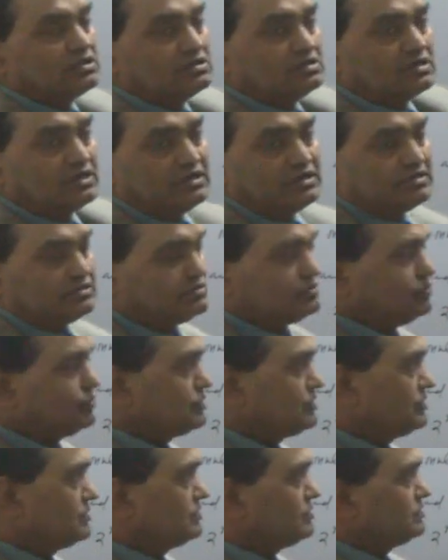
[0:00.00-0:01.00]
in the end.
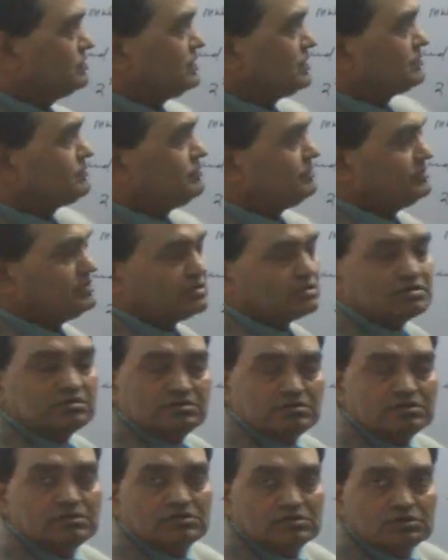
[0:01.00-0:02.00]
Okay, that will be
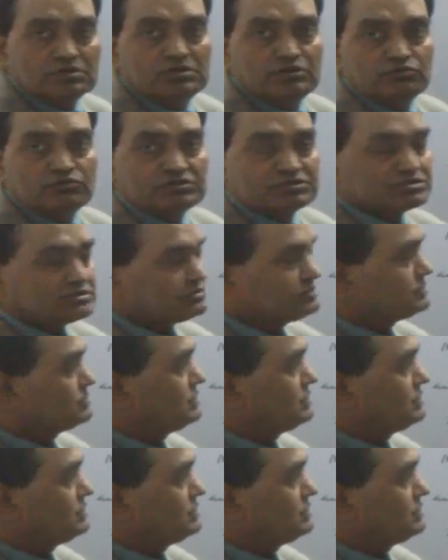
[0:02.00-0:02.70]
the equation.